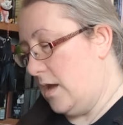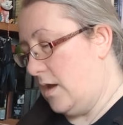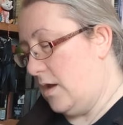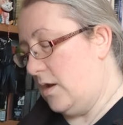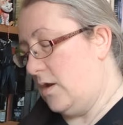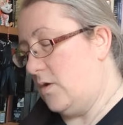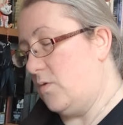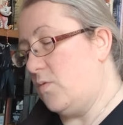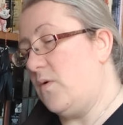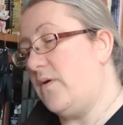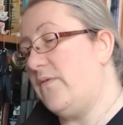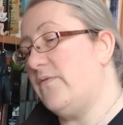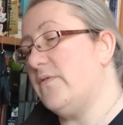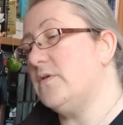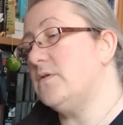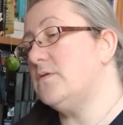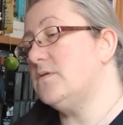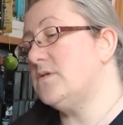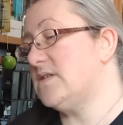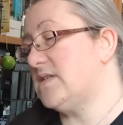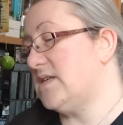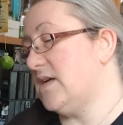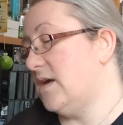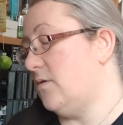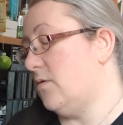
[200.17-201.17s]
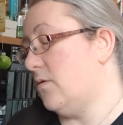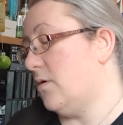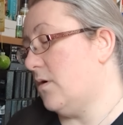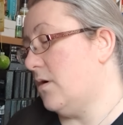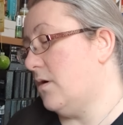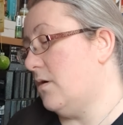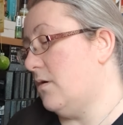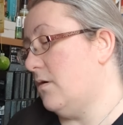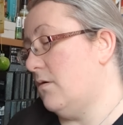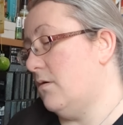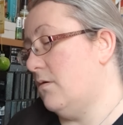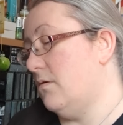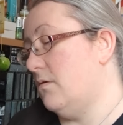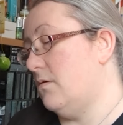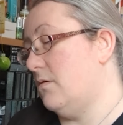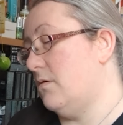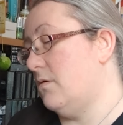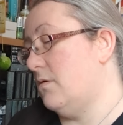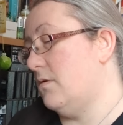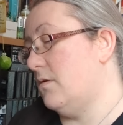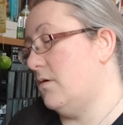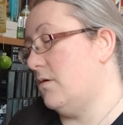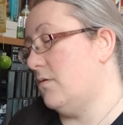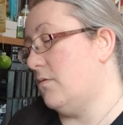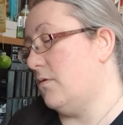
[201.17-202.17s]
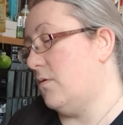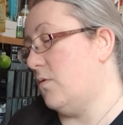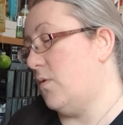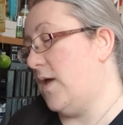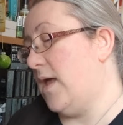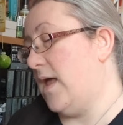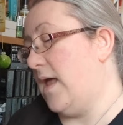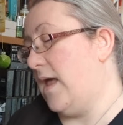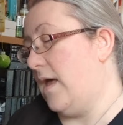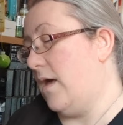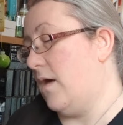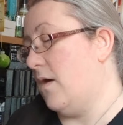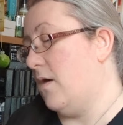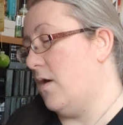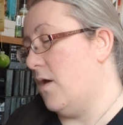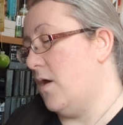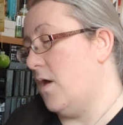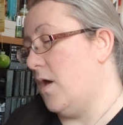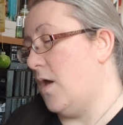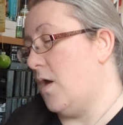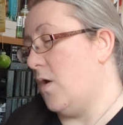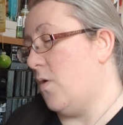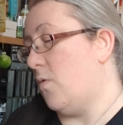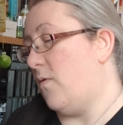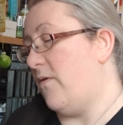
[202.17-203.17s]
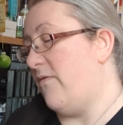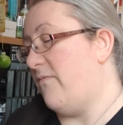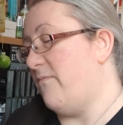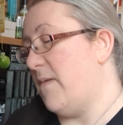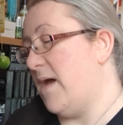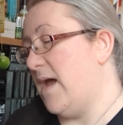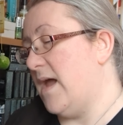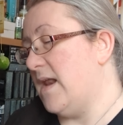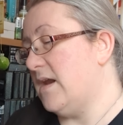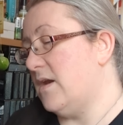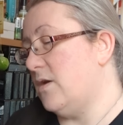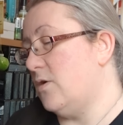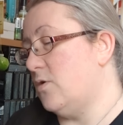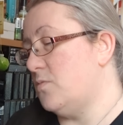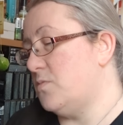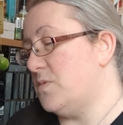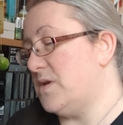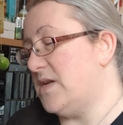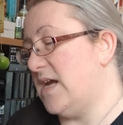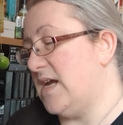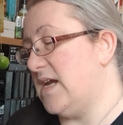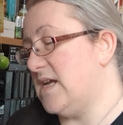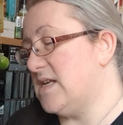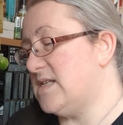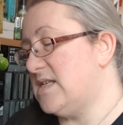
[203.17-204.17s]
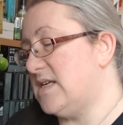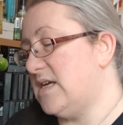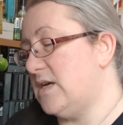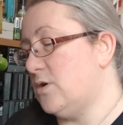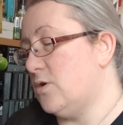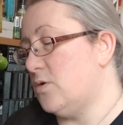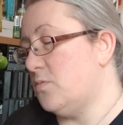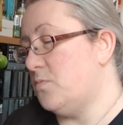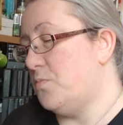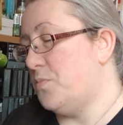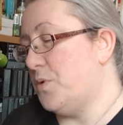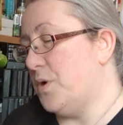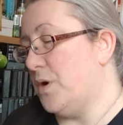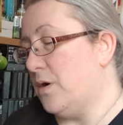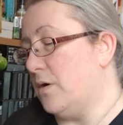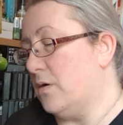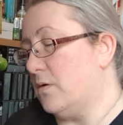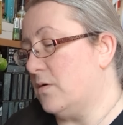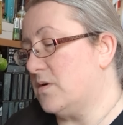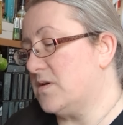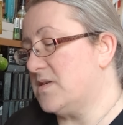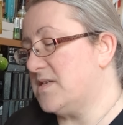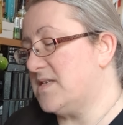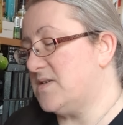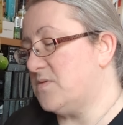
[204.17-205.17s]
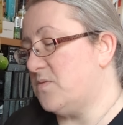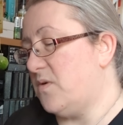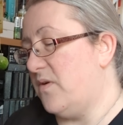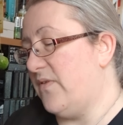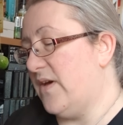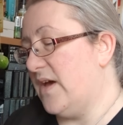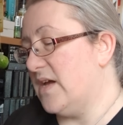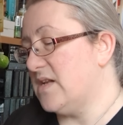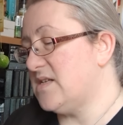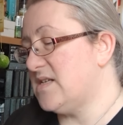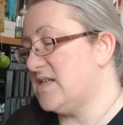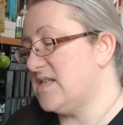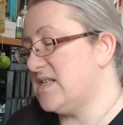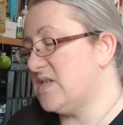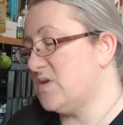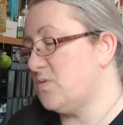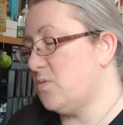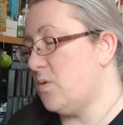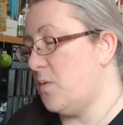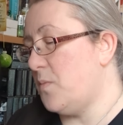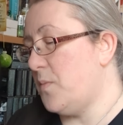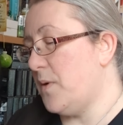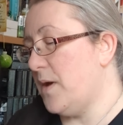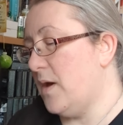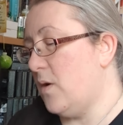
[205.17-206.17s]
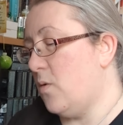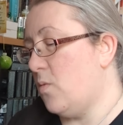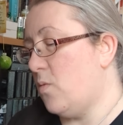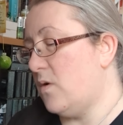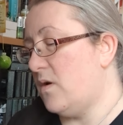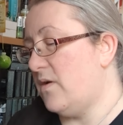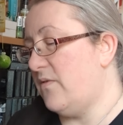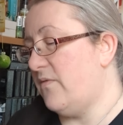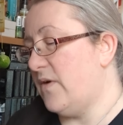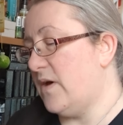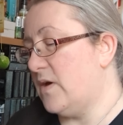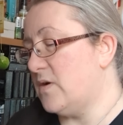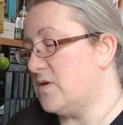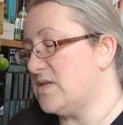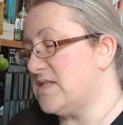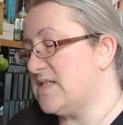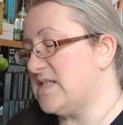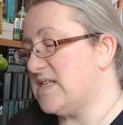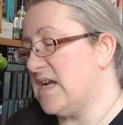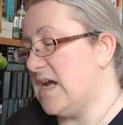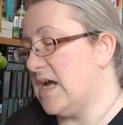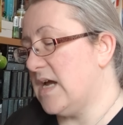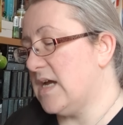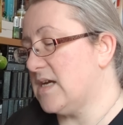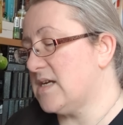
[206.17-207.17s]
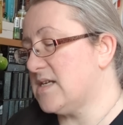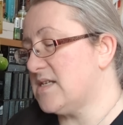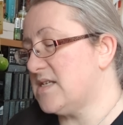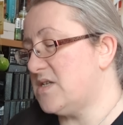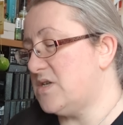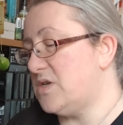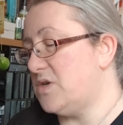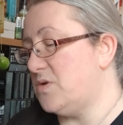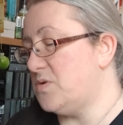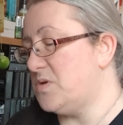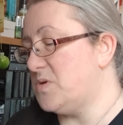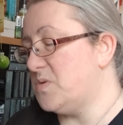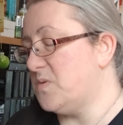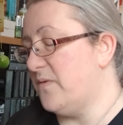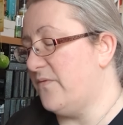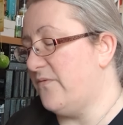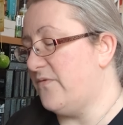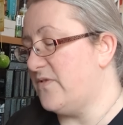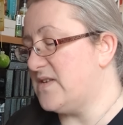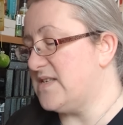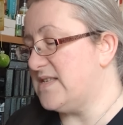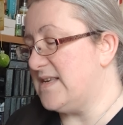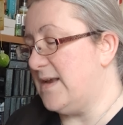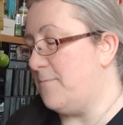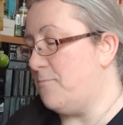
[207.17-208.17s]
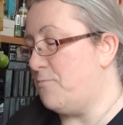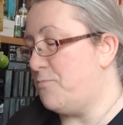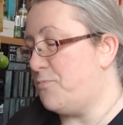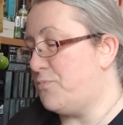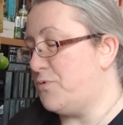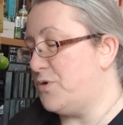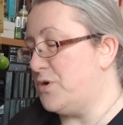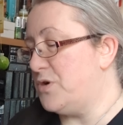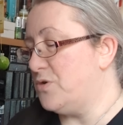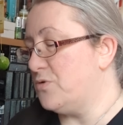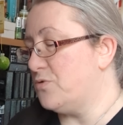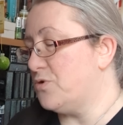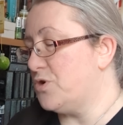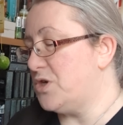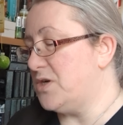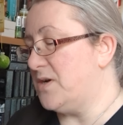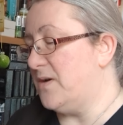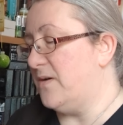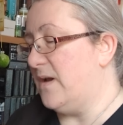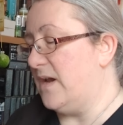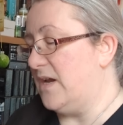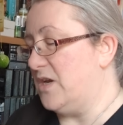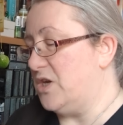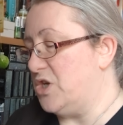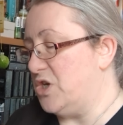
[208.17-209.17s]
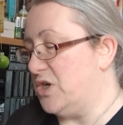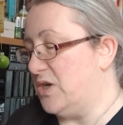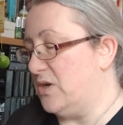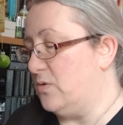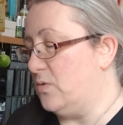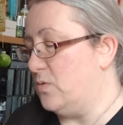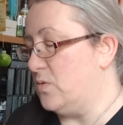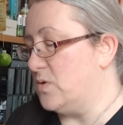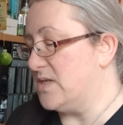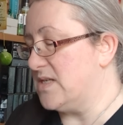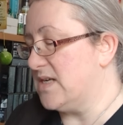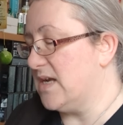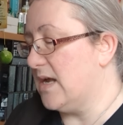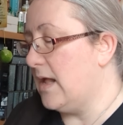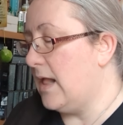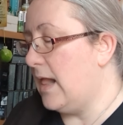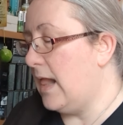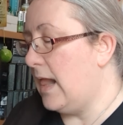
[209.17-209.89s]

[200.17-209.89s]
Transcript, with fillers: And we've also got, what we here, We've made an update to your box. We've had to swap out one of our snacks due to unforeseen production issues,